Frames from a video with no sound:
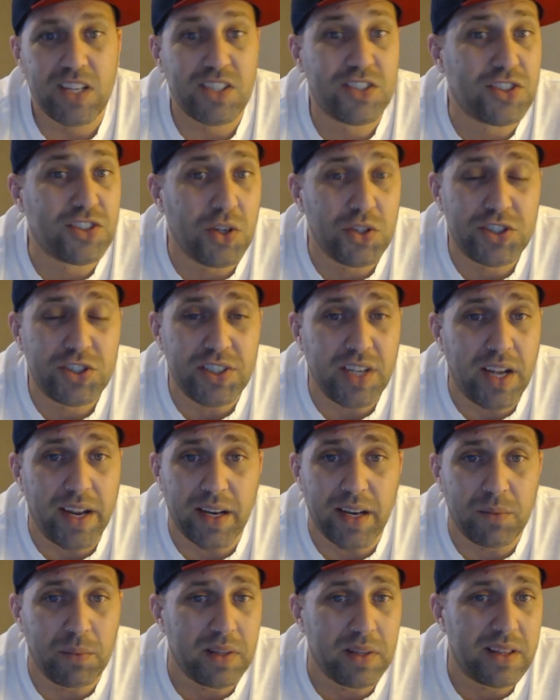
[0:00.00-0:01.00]

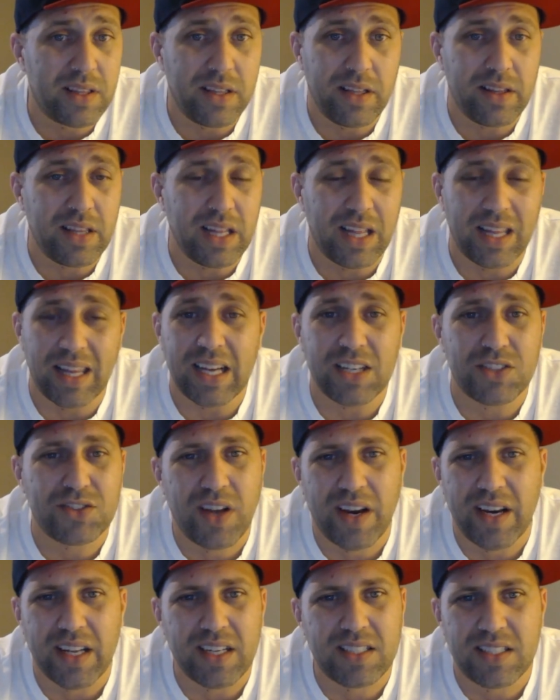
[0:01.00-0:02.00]
associated with
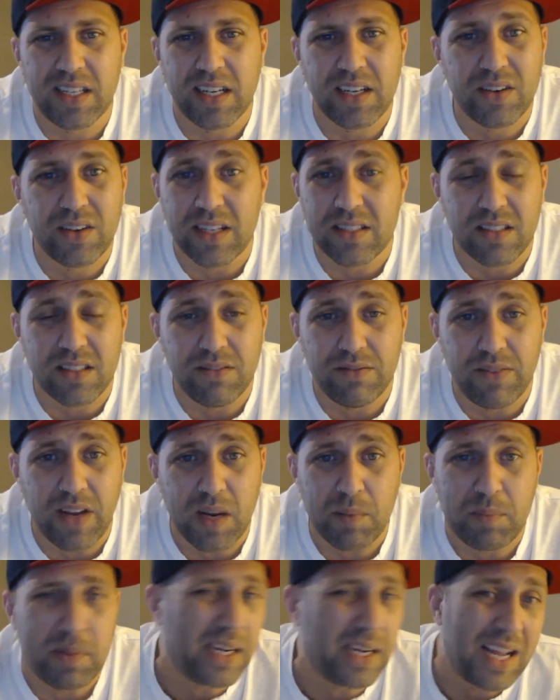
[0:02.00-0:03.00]
electronic cigarettes and
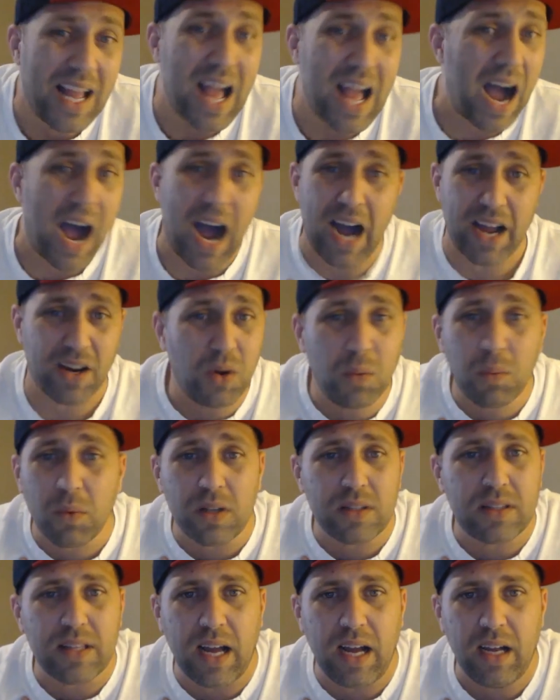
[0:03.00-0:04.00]
vaping. I don't
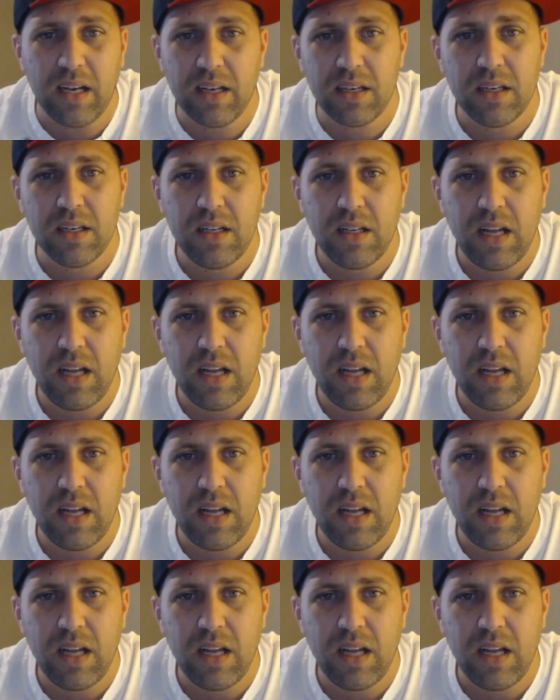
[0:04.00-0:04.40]
want that.